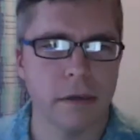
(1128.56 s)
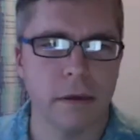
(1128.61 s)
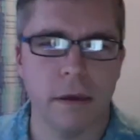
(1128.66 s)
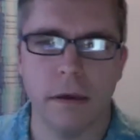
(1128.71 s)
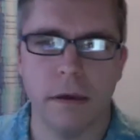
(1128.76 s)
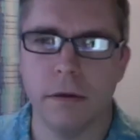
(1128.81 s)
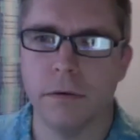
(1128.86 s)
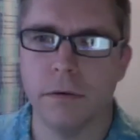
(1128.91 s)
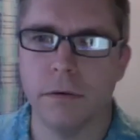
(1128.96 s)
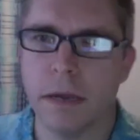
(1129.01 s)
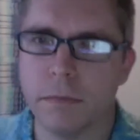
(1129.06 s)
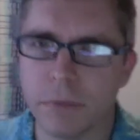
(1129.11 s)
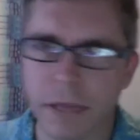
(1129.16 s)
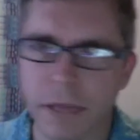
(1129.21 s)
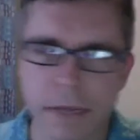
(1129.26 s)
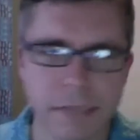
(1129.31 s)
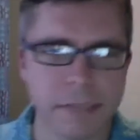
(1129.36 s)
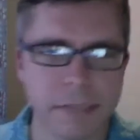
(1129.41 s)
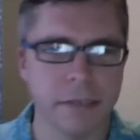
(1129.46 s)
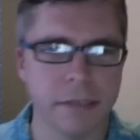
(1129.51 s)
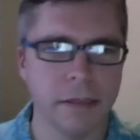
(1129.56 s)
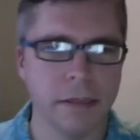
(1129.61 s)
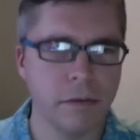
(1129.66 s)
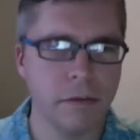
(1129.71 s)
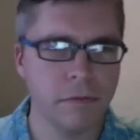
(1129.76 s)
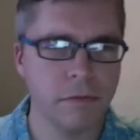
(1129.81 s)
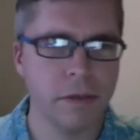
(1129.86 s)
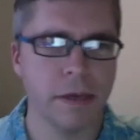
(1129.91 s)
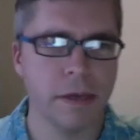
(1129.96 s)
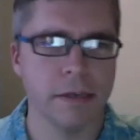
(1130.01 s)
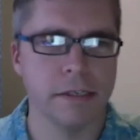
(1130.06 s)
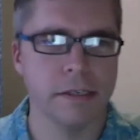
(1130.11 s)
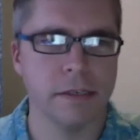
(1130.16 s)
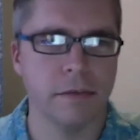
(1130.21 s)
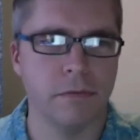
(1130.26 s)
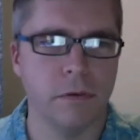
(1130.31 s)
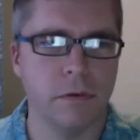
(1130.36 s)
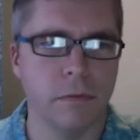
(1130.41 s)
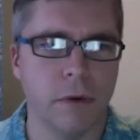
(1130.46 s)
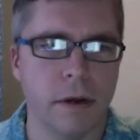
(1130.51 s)
great place to leave this.
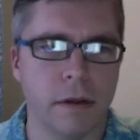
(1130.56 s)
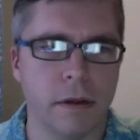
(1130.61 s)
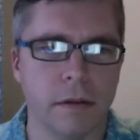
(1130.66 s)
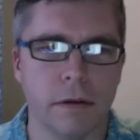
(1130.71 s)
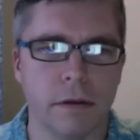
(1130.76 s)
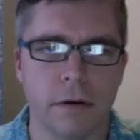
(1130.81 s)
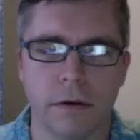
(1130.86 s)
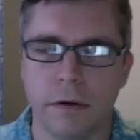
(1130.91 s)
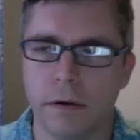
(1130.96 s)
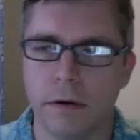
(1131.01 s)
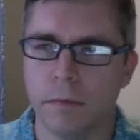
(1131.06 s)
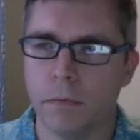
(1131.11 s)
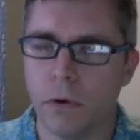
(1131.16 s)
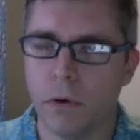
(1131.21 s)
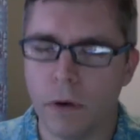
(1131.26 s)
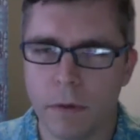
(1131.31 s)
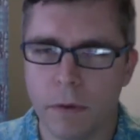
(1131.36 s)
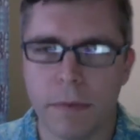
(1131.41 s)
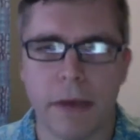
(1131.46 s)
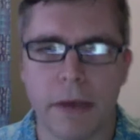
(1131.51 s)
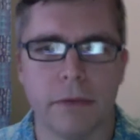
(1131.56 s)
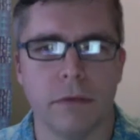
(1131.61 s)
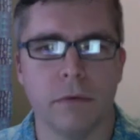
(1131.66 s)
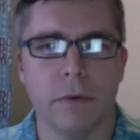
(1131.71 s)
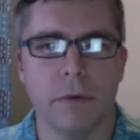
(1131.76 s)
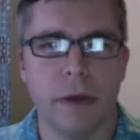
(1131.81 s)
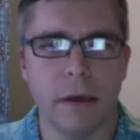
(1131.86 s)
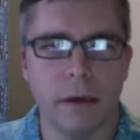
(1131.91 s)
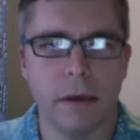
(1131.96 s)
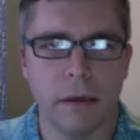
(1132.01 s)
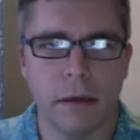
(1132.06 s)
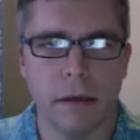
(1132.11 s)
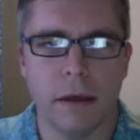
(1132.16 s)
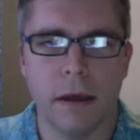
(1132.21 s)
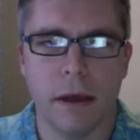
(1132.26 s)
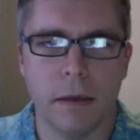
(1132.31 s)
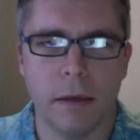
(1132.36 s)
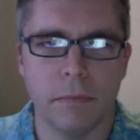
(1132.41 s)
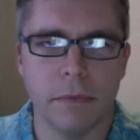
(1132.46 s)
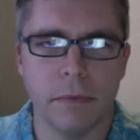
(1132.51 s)
If you want to learn more about the WIC,
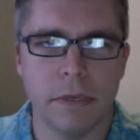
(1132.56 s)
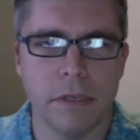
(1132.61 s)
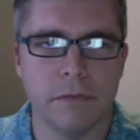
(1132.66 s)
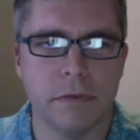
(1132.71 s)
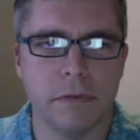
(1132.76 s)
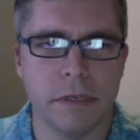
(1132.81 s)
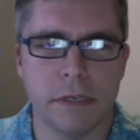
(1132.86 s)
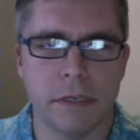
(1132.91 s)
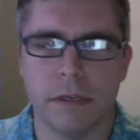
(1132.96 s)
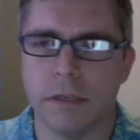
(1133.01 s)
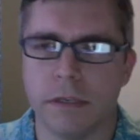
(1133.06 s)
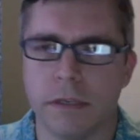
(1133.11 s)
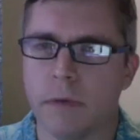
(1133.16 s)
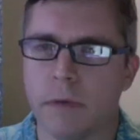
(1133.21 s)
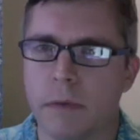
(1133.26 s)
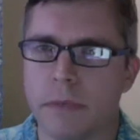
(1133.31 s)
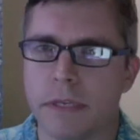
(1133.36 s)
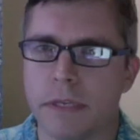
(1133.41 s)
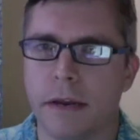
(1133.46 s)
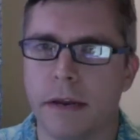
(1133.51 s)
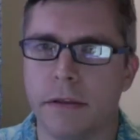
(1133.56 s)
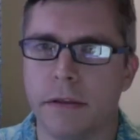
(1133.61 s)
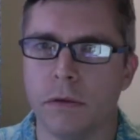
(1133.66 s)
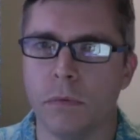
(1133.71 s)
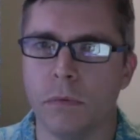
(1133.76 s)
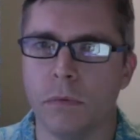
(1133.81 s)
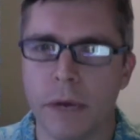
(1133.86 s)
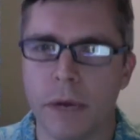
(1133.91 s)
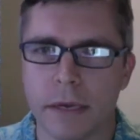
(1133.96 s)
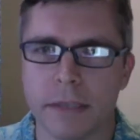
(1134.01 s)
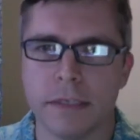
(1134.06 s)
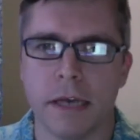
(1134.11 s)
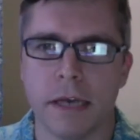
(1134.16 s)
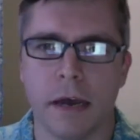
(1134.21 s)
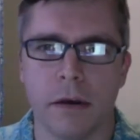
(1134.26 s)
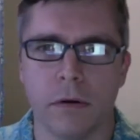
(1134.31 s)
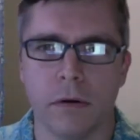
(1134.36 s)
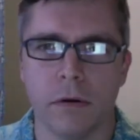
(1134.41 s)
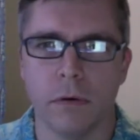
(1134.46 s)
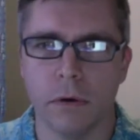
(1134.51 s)
please visit its website at
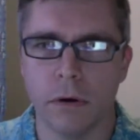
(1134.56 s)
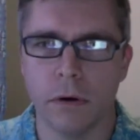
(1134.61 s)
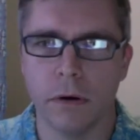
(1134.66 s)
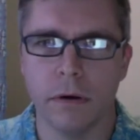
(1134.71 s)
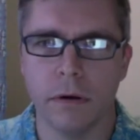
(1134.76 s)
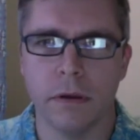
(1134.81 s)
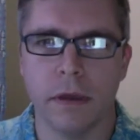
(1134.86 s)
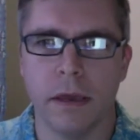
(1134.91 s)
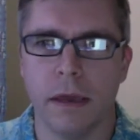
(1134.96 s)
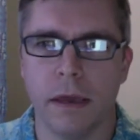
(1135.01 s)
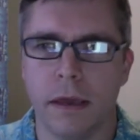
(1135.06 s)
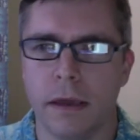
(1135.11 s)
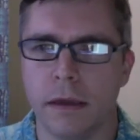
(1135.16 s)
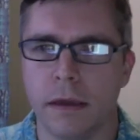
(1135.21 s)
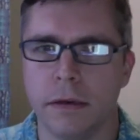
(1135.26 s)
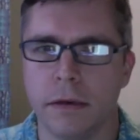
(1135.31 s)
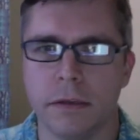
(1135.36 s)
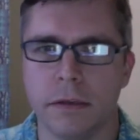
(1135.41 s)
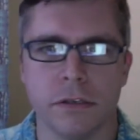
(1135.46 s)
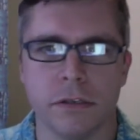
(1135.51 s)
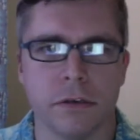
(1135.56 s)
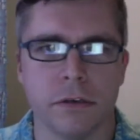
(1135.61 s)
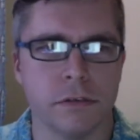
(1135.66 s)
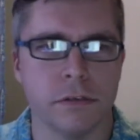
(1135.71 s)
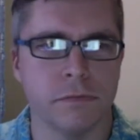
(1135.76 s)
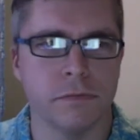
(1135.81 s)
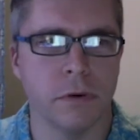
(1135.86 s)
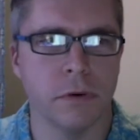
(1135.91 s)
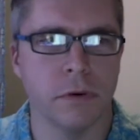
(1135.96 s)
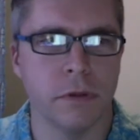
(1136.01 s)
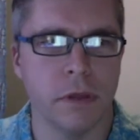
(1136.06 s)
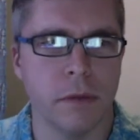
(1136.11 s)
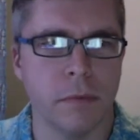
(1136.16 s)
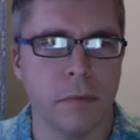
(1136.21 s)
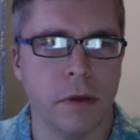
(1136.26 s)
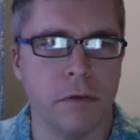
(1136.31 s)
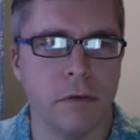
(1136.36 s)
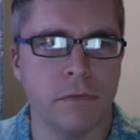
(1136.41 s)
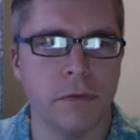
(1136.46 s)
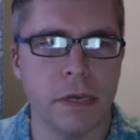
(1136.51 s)
thewic.org and search for them
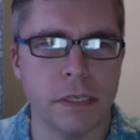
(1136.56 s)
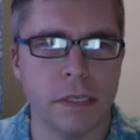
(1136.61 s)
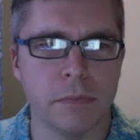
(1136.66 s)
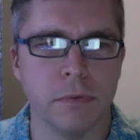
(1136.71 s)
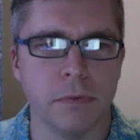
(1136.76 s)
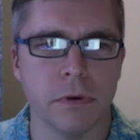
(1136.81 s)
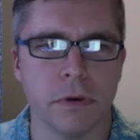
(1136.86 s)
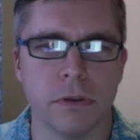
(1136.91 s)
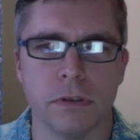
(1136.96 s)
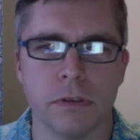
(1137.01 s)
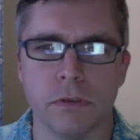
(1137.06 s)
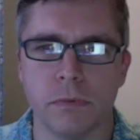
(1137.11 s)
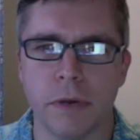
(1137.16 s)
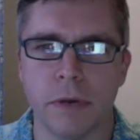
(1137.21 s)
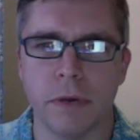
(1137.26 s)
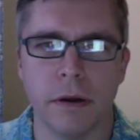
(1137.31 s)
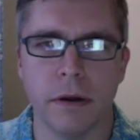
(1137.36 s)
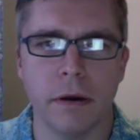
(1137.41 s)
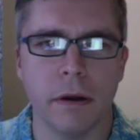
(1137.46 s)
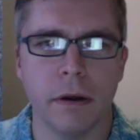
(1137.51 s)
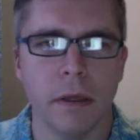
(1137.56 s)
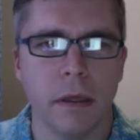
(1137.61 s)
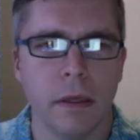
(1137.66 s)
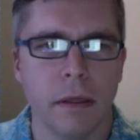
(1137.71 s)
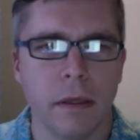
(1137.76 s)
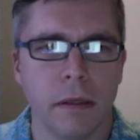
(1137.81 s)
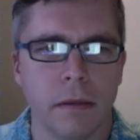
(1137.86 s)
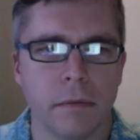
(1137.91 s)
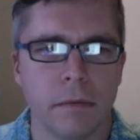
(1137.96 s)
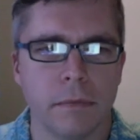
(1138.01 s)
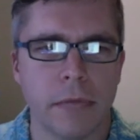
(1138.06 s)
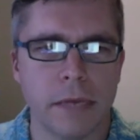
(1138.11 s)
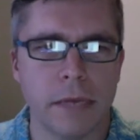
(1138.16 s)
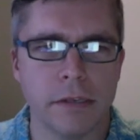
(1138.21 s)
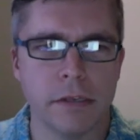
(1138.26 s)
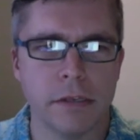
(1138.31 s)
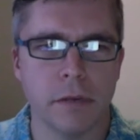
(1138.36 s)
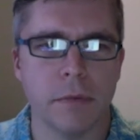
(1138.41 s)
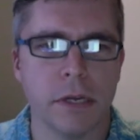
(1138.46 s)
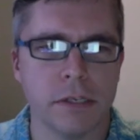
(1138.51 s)
on Facebook and Twitter. Thanks
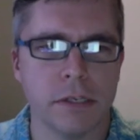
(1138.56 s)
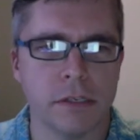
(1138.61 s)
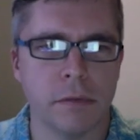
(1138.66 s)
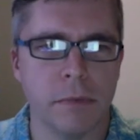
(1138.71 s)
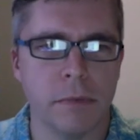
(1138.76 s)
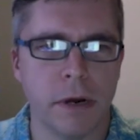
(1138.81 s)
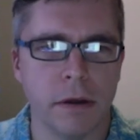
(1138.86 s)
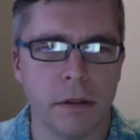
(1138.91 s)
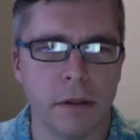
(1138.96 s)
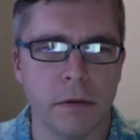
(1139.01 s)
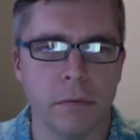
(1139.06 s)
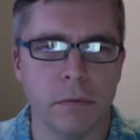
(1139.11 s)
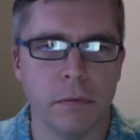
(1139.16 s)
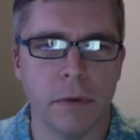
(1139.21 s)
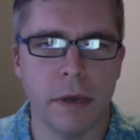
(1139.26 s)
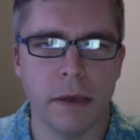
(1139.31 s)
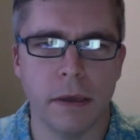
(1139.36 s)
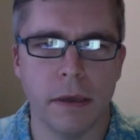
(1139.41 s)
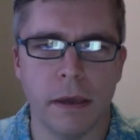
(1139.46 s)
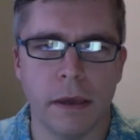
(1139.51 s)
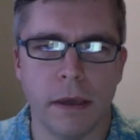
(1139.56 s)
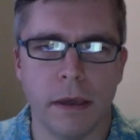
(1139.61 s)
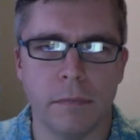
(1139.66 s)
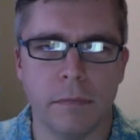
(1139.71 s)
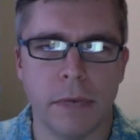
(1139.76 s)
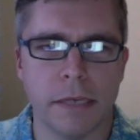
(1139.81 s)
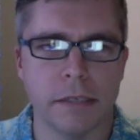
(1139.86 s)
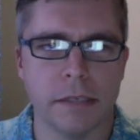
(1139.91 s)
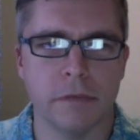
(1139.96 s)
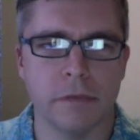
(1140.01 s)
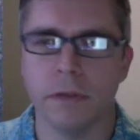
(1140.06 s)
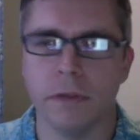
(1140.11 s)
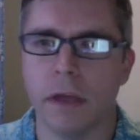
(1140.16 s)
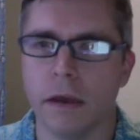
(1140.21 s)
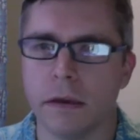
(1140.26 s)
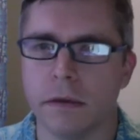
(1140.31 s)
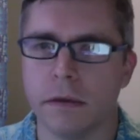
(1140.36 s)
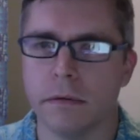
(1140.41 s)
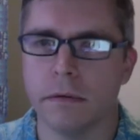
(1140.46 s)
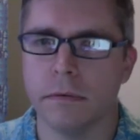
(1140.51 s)
so much to Marilynn Wick, and best of
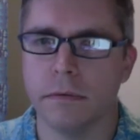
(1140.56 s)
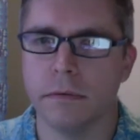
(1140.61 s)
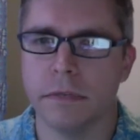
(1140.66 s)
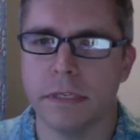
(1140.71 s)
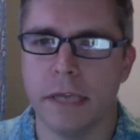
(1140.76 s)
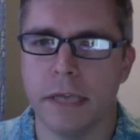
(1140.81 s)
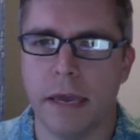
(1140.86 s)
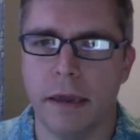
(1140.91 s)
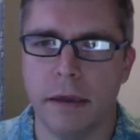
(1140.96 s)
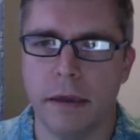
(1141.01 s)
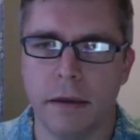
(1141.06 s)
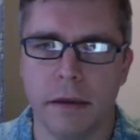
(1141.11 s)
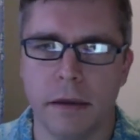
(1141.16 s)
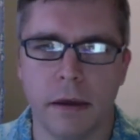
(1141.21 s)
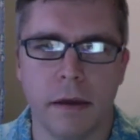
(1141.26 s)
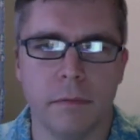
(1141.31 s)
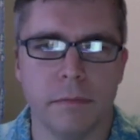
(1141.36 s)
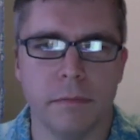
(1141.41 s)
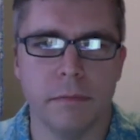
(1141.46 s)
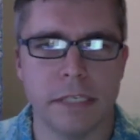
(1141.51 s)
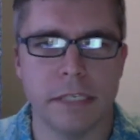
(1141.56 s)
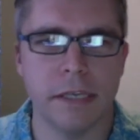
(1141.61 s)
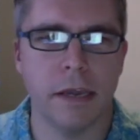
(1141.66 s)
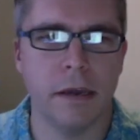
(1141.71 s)
luck staying sane